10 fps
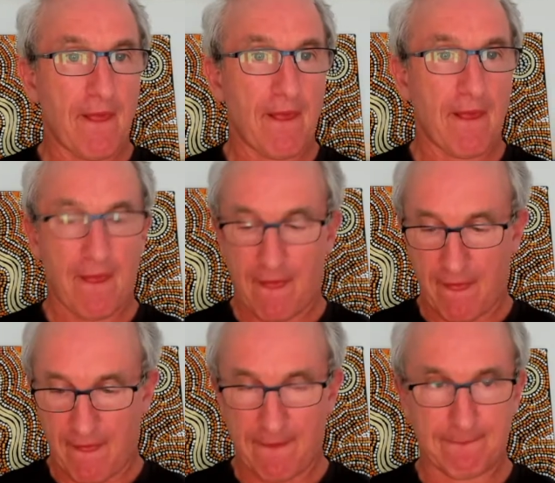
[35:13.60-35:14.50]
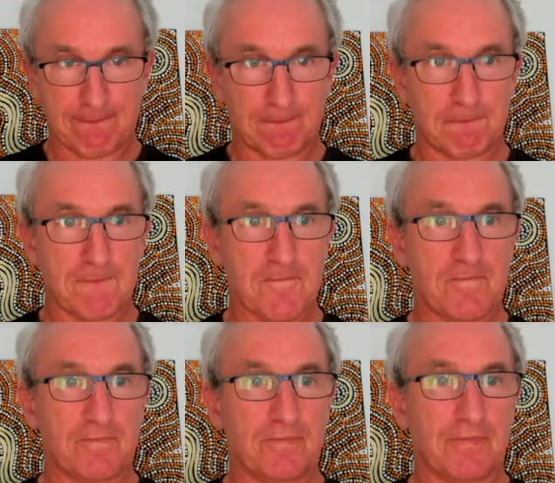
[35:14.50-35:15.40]
Not yet, I guess, because
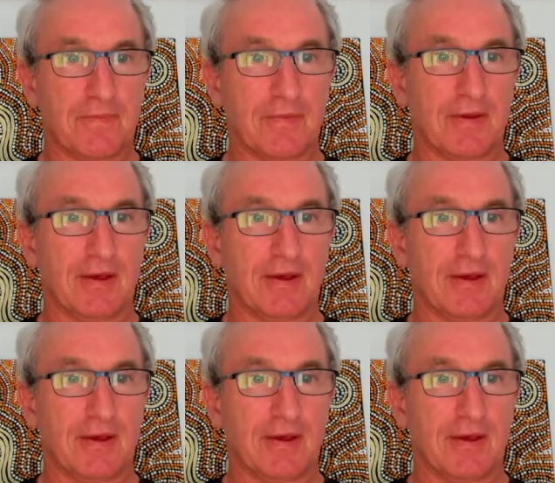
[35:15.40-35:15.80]
of the delay.